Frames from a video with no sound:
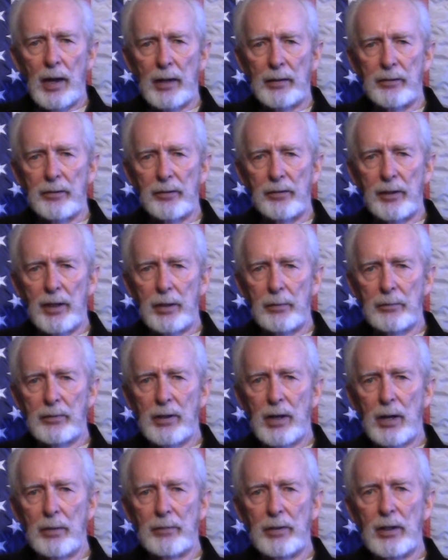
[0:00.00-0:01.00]
At the same
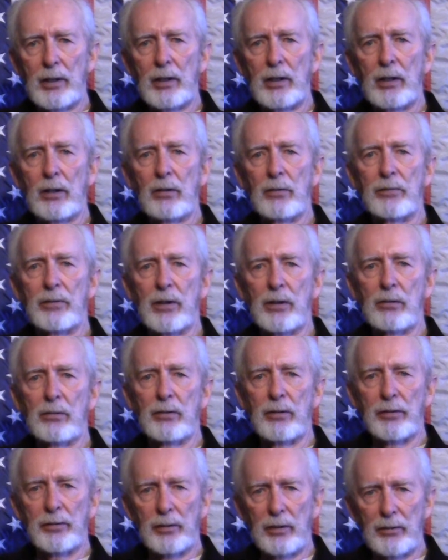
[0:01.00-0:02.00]
time, the Illegal
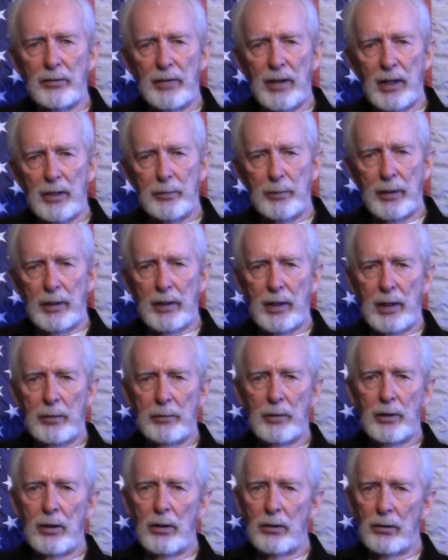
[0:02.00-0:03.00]
Federal Reserve Act
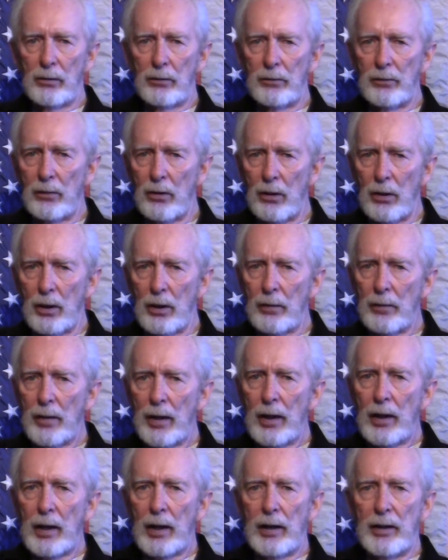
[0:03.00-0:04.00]
became color of law,
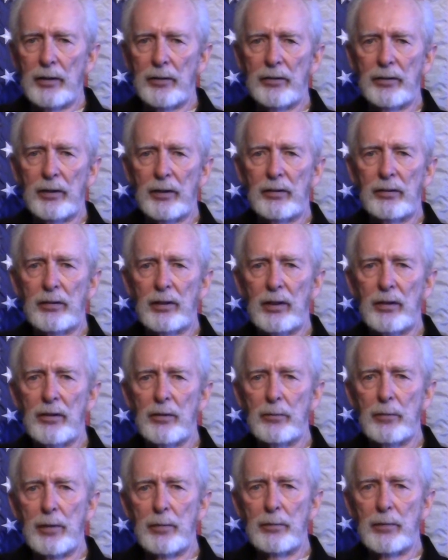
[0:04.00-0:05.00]
and the
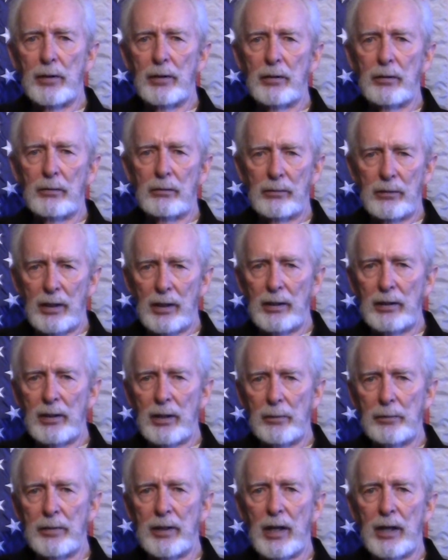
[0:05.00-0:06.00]
16th Amendment, the
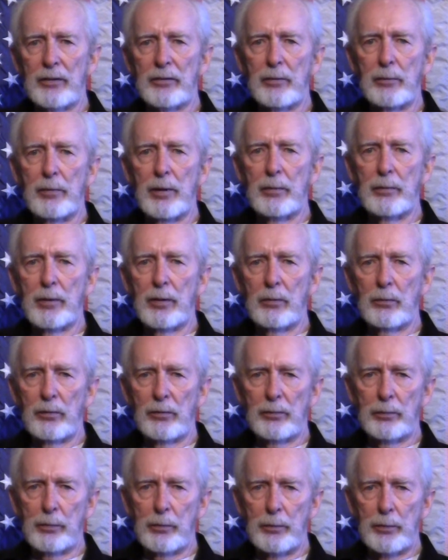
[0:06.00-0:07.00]
Income Tax Amendment,
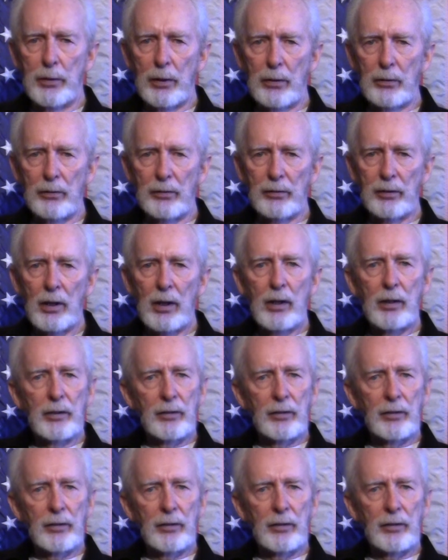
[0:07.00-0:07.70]
was proposed.